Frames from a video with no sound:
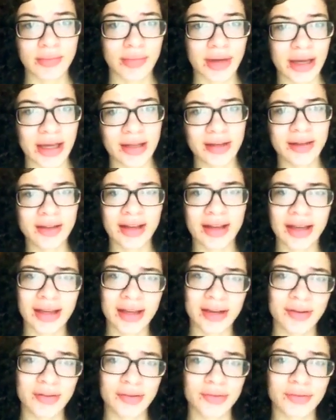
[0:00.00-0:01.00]
I look
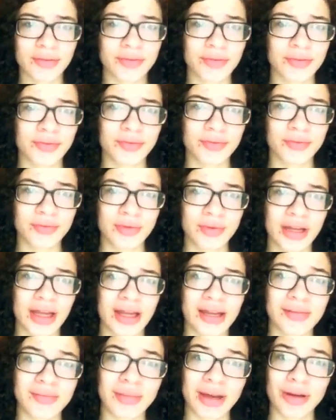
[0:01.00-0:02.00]
kind of
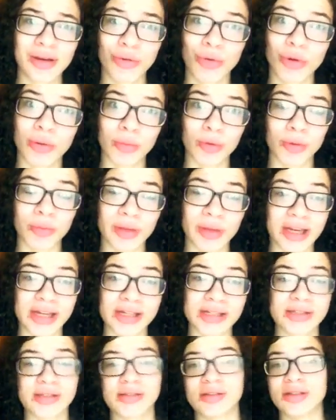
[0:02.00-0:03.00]
not my normal
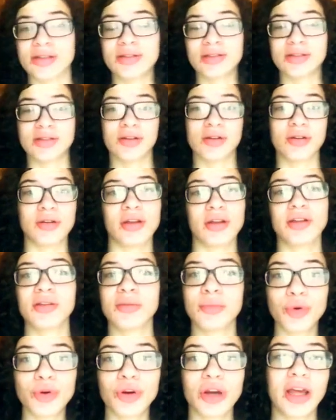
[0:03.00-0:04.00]
because it's early in the
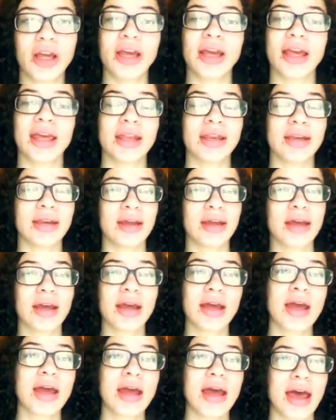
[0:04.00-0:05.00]
morning, and
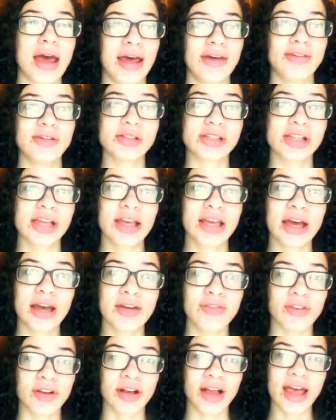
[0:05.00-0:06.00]
I was like, I
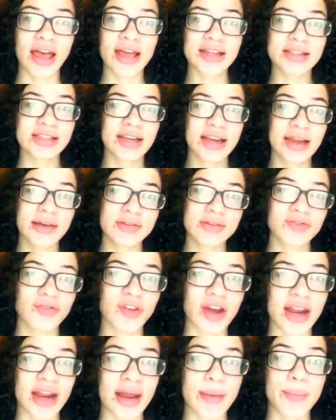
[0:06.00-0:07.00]
forgot today was
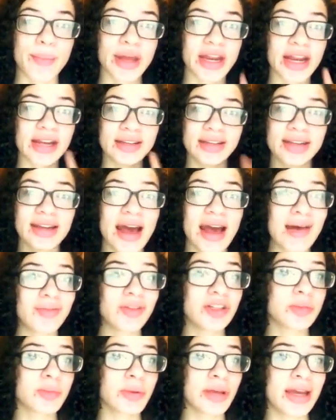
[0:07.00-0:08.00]
Friday, but I did have
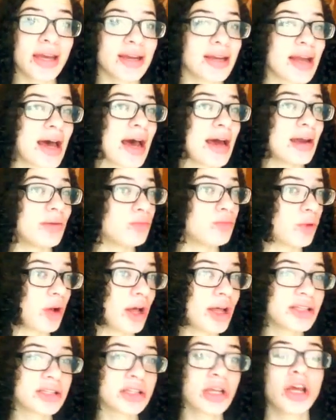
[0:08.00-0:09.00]
this planned. I
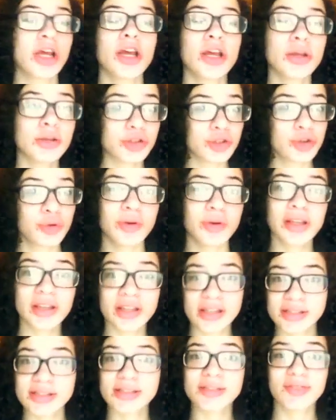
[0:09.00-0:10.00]
was doing
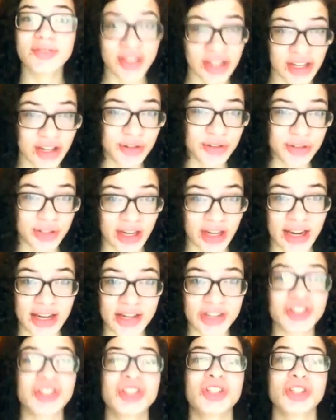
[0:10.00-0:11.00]
this video today,
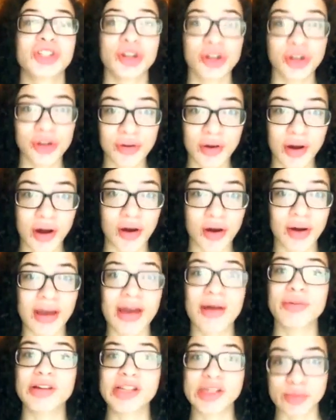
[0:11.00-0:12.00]
just so you know.
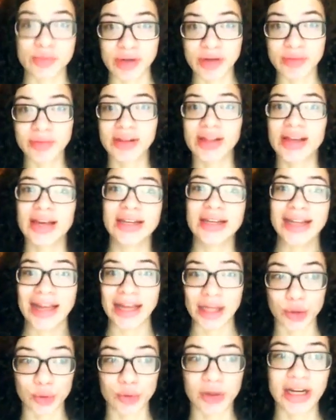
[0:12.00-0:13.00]
It was pre-planned
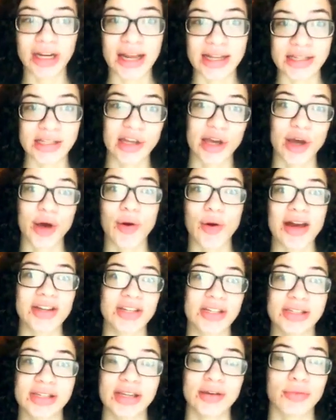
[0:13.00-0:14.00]
like 3 days ago. I
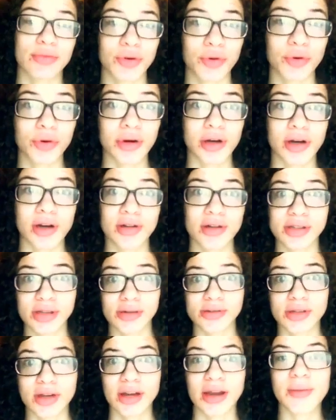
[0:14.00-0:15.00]
just didn't record it until
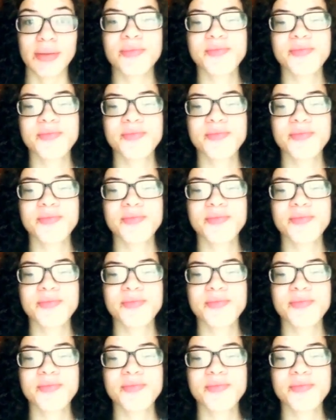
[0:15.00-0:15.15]
today.